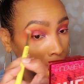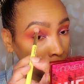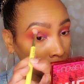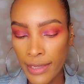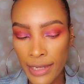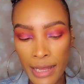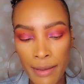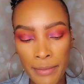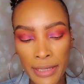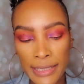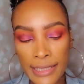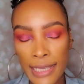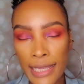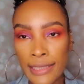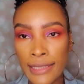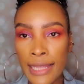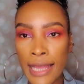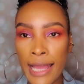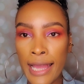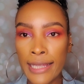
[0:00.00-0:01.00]
Then I'm going to
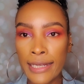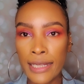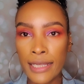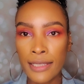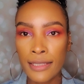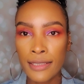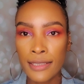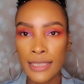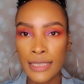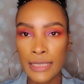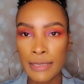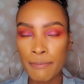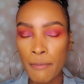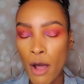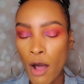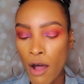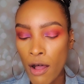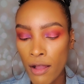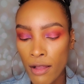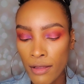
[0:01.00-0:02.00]
take that
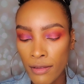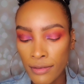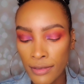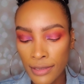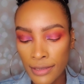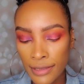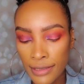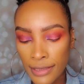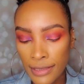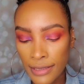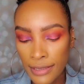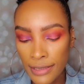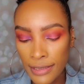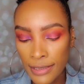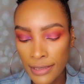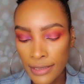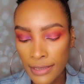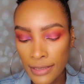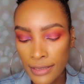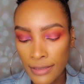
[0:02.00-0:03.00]
small
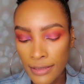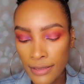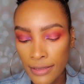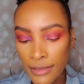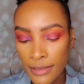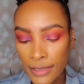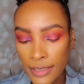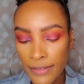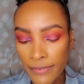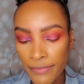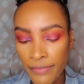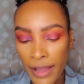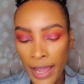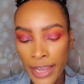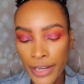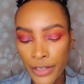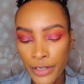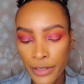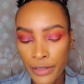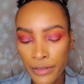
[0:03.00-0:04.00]

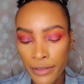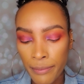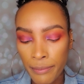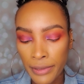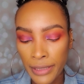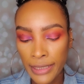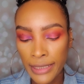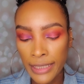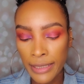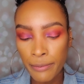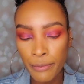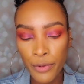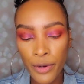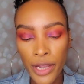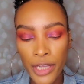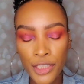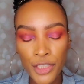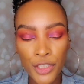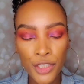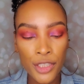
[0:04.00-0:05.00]
definer blending
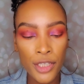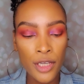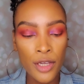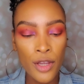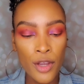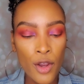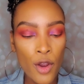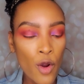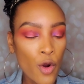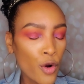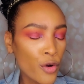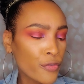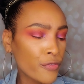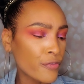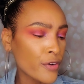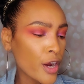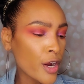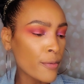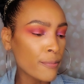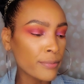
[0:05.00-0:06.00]
brush or
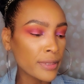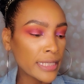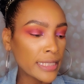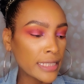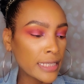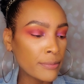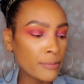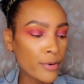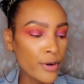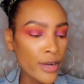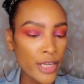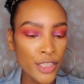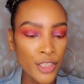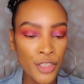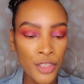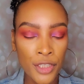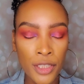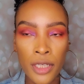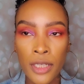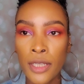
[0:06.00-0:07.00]
firm blending
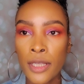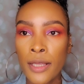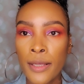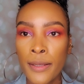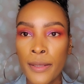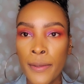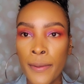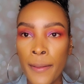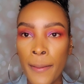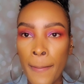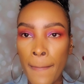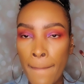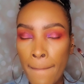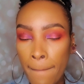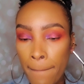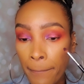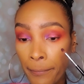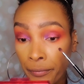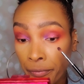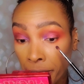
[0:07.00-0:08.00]
brush
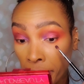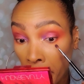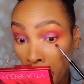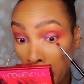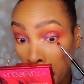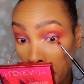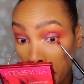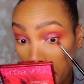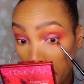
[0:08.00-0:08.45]
and